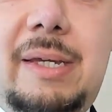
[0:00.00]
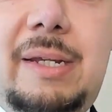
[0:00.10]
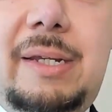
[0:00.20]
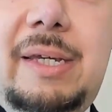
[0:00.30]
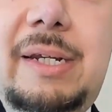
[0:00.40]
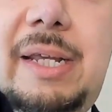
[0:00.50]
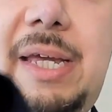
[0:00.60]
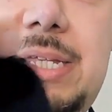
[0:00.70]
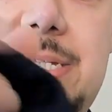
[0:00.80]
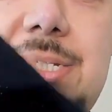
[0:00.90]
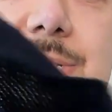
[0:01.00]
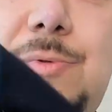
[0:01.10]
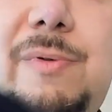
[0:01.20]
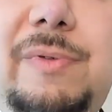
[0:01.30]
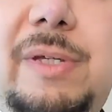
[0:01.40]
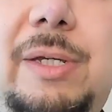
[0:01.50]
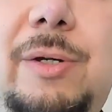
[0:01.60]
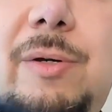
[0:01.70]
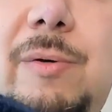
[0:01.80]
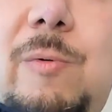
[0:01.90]
And again, it ends roughly
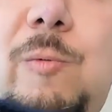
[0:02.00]
here